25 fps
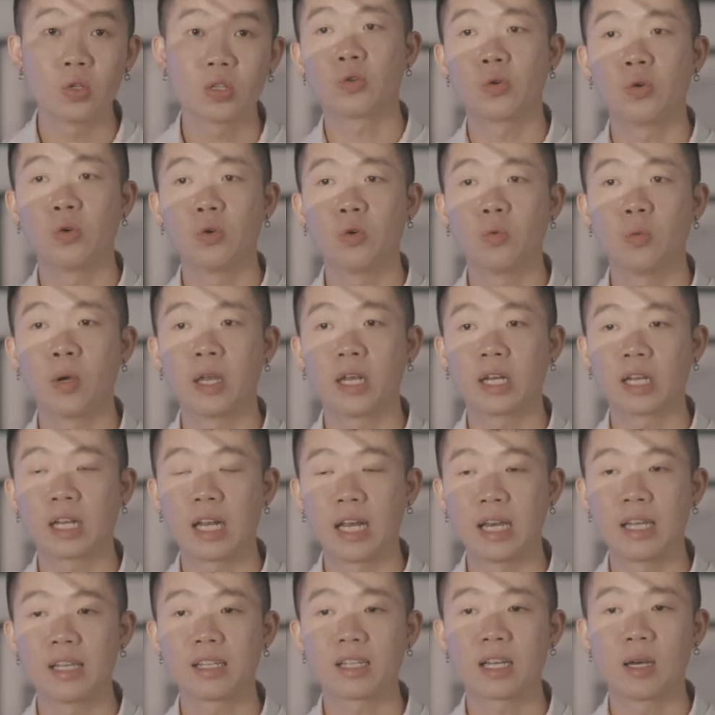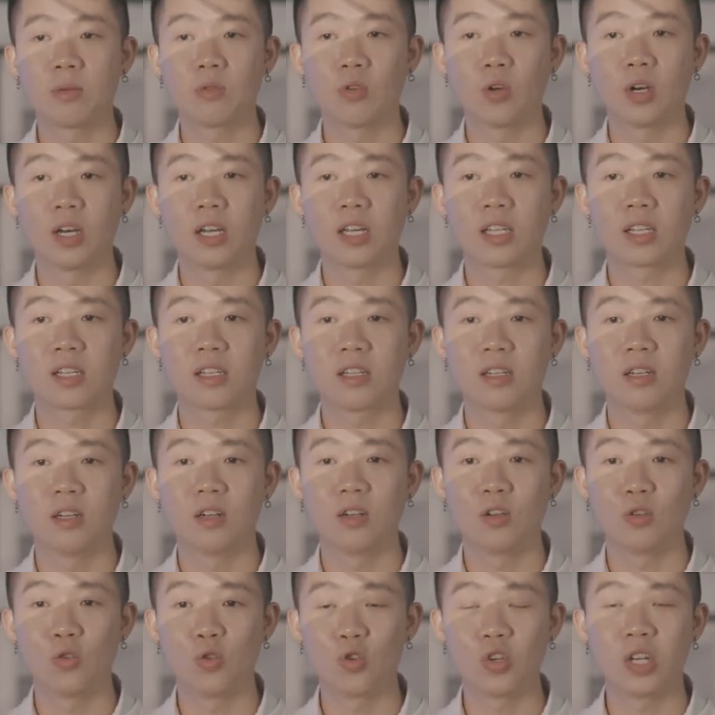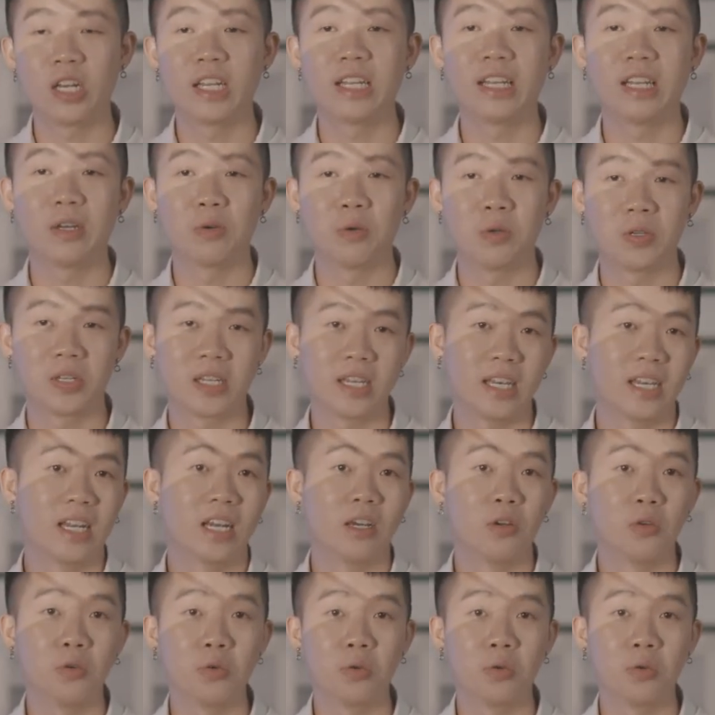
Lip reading: So when clients come to us, usually they will say like,